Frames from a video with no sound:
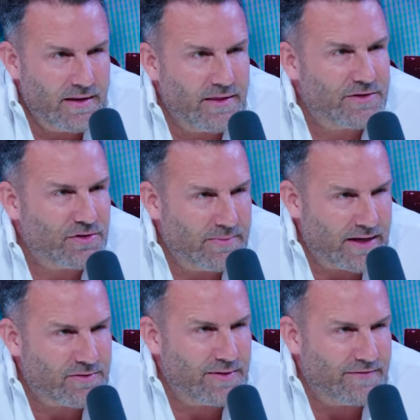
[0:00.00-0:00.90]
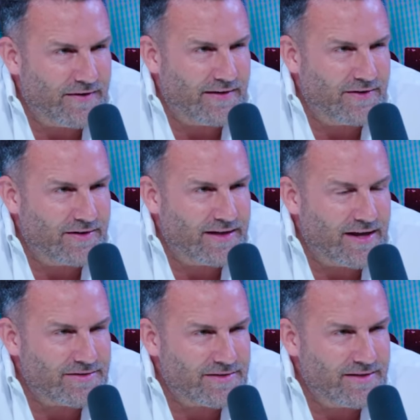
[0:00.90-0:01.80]
that you'll make 3 to
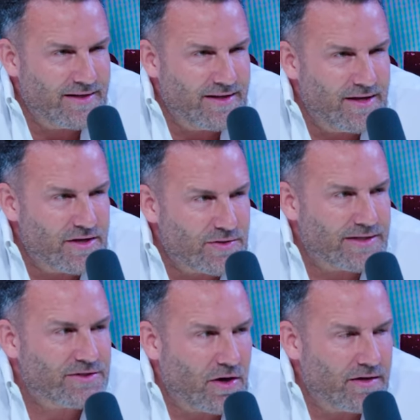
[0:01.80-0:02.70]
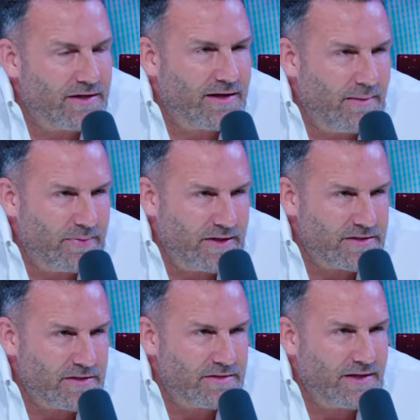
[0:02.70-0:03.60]
500,000. So I started the
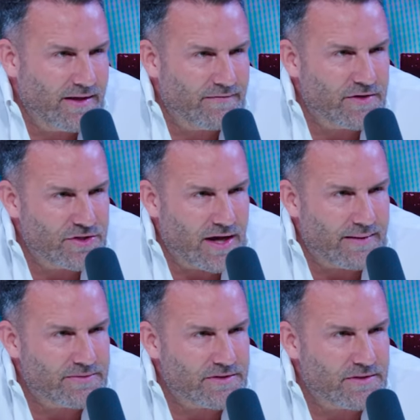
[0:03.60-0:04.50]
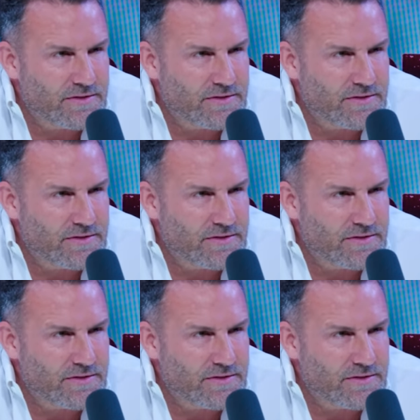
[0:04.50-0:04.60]
companies to give the jobs